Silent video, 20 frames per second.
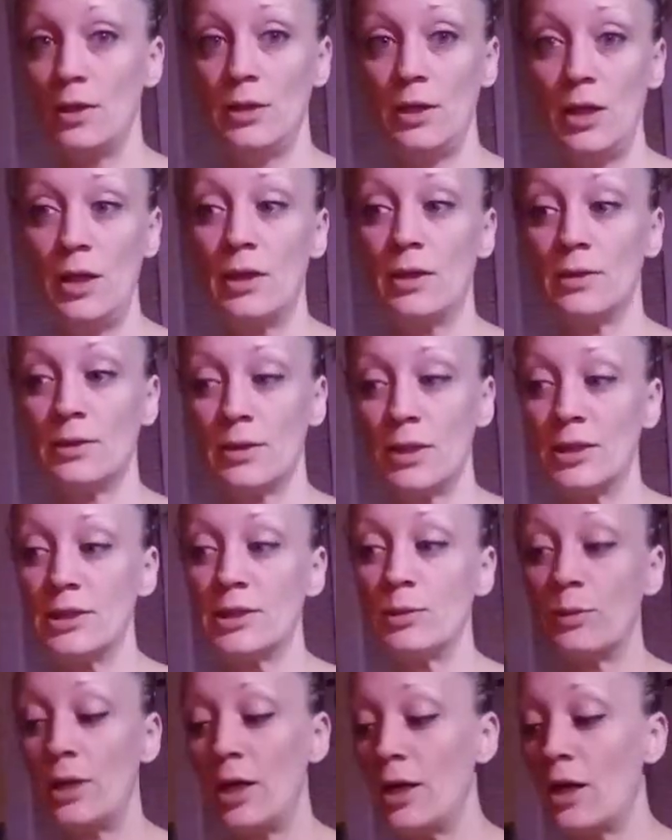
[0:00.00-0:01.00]
yeah,
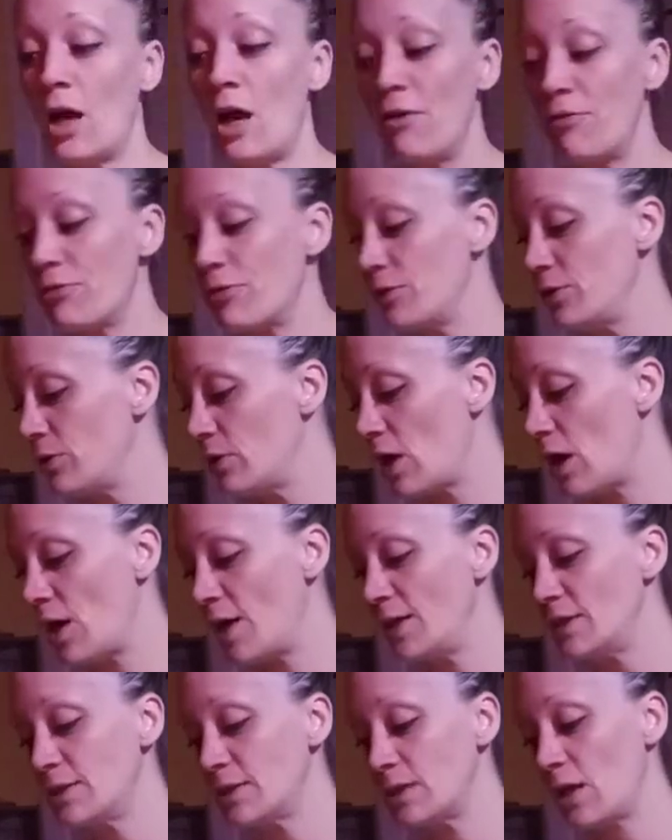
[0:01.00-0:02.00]
that's what I got for you
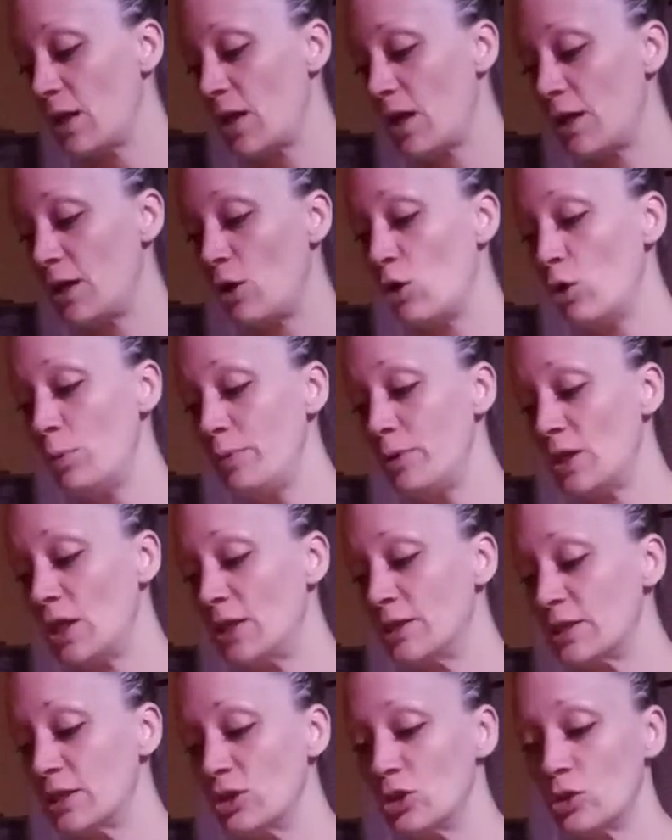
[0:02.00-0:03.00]
guys. And I hope you
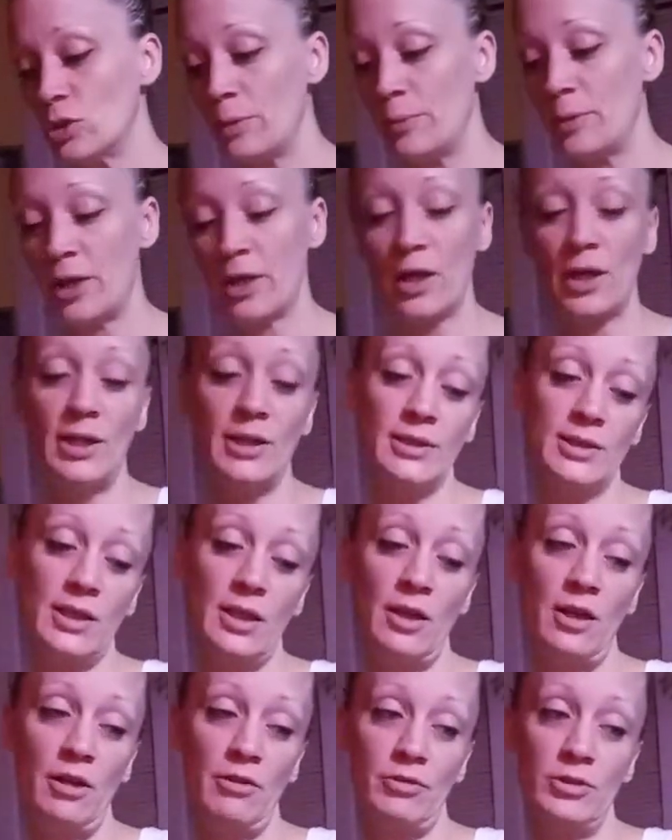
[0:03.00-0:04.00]
guys enjoy my
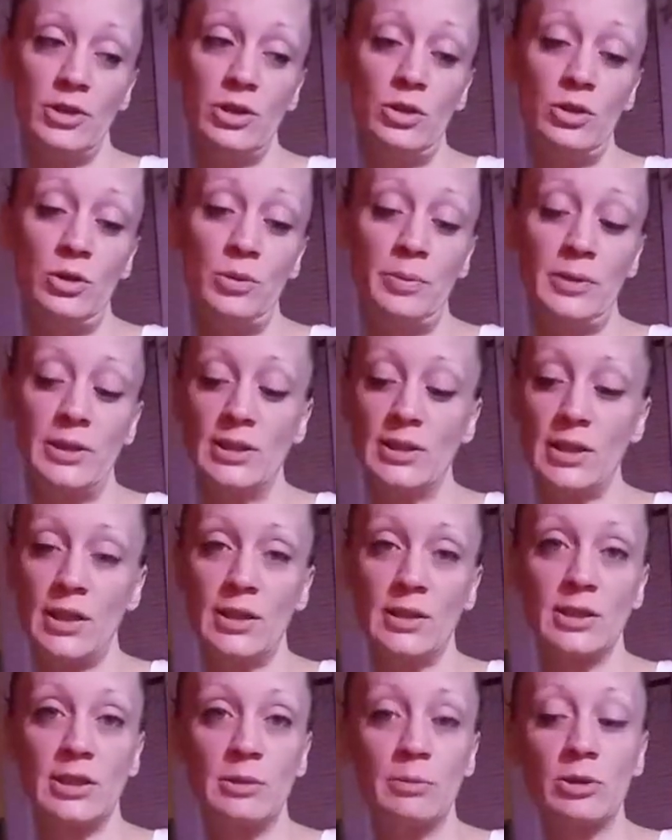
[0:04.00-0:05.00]
content. If you do, please
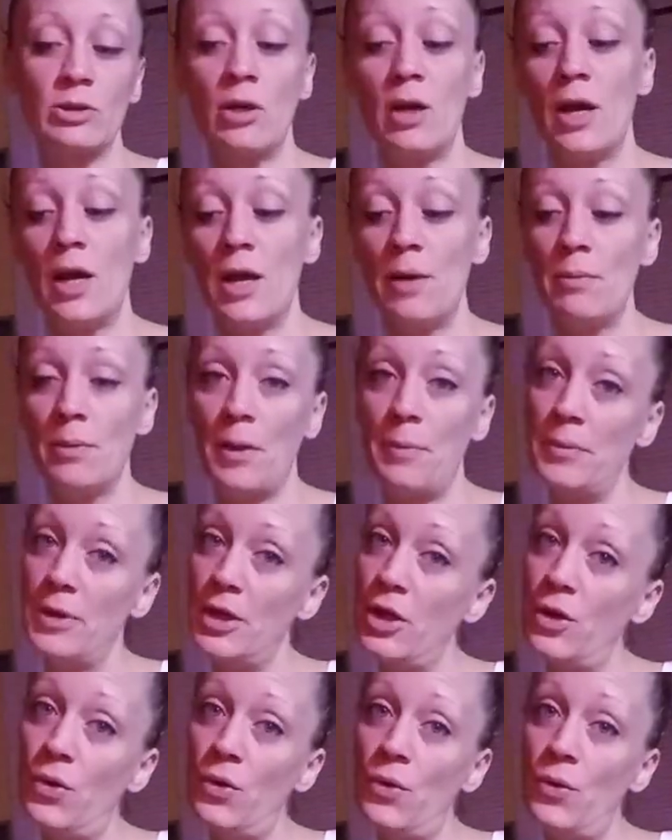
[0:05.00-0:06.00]
like and subscribe. Let me
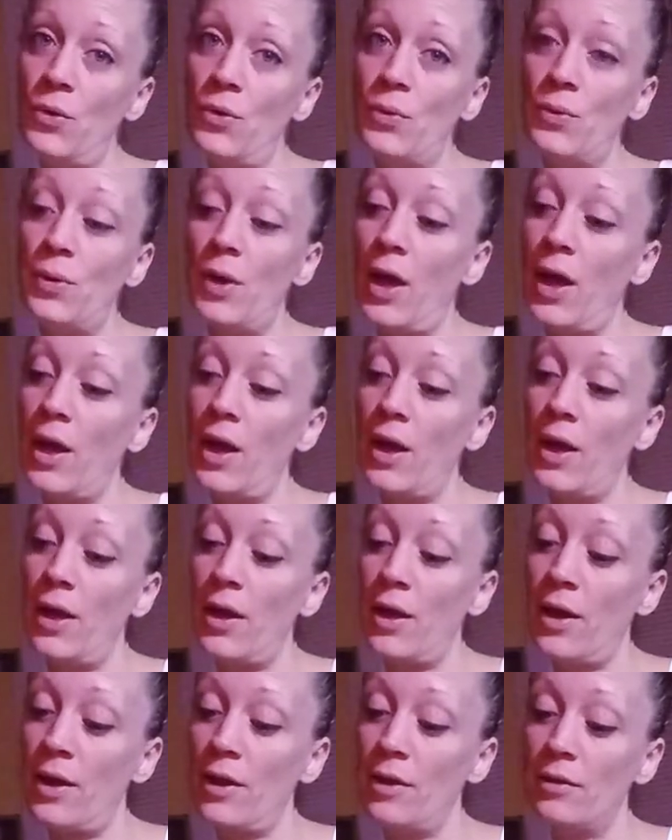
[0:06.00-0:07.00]
know.
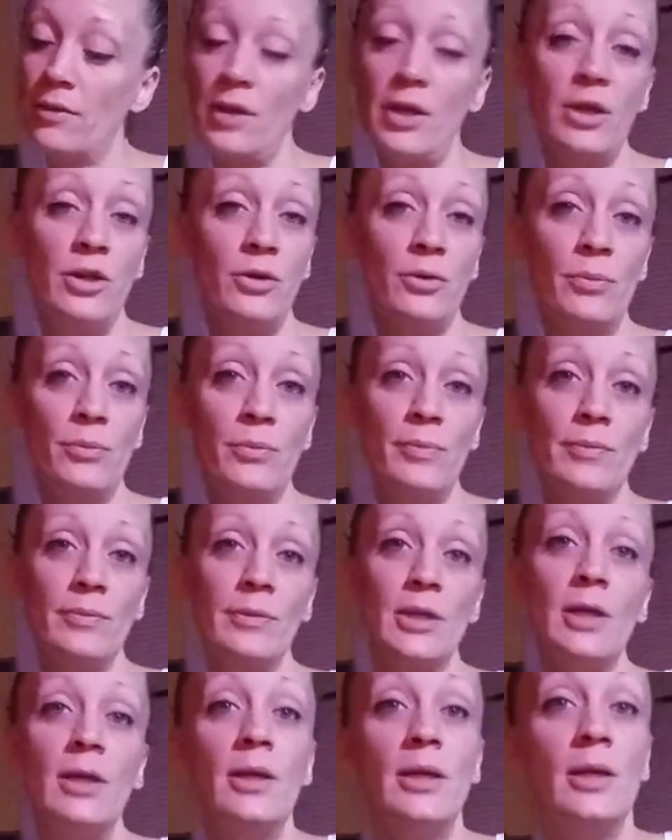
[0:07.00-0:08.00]
And thank you.
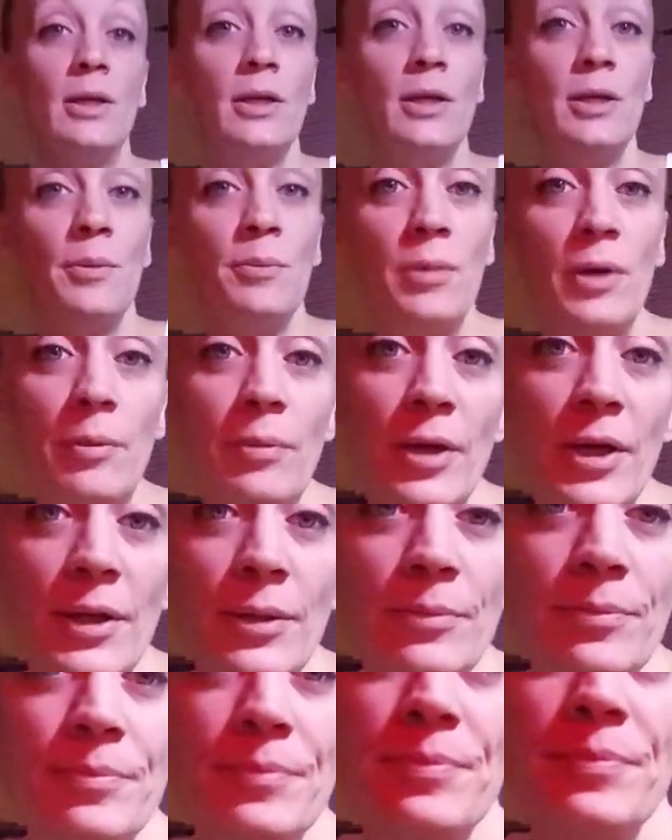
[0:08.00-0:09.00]

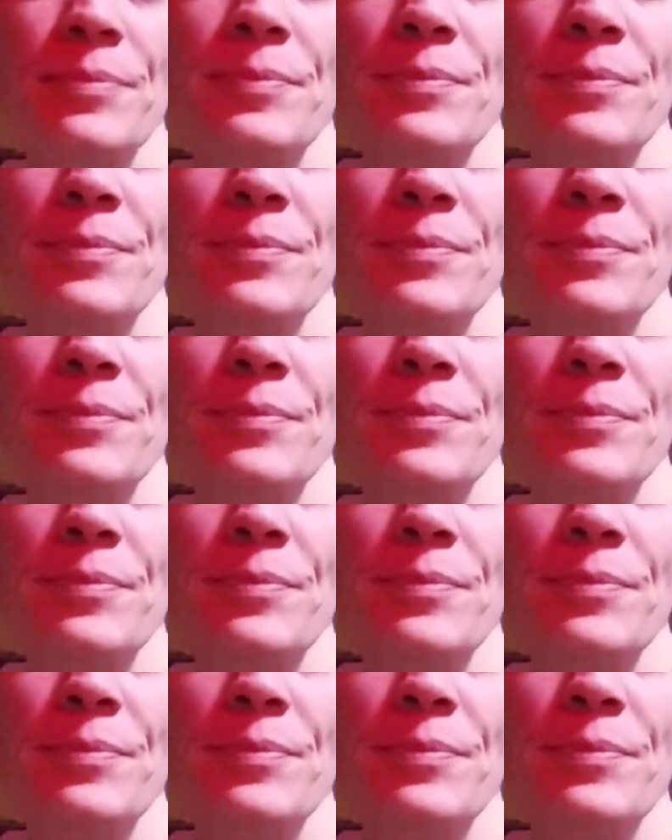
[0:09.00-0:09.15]
Bye-bye.